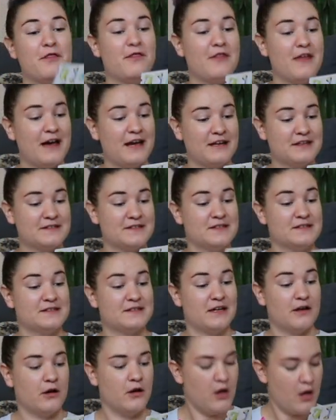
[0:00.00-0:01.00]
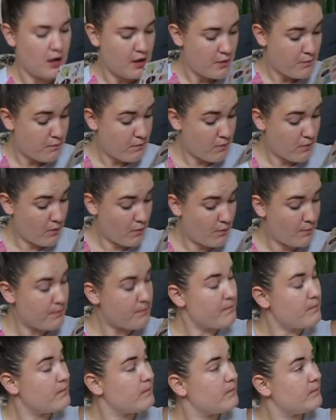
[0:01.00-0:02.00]
That is hysterical.
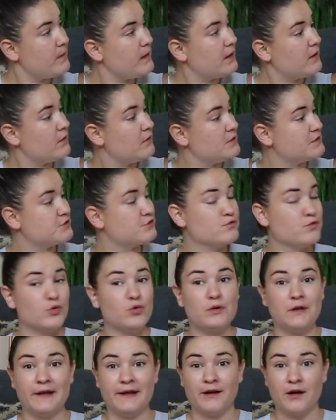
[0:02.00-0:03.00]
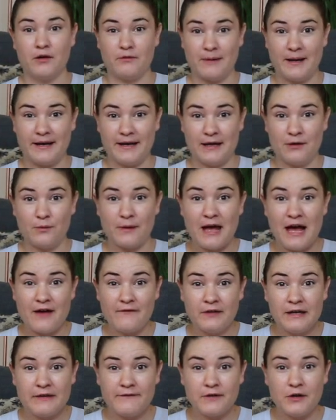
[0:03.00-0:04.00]
Miko is drooling already, and we
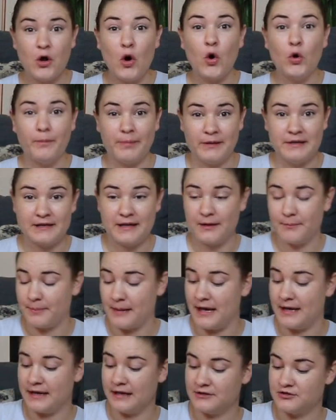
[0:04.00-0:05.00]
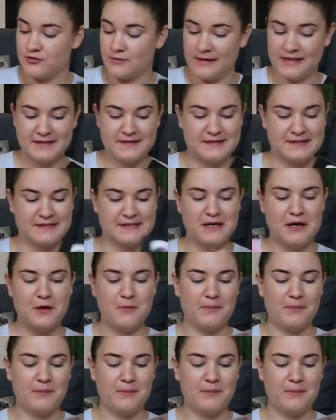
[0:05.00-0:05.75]
haven't even opened up any treats.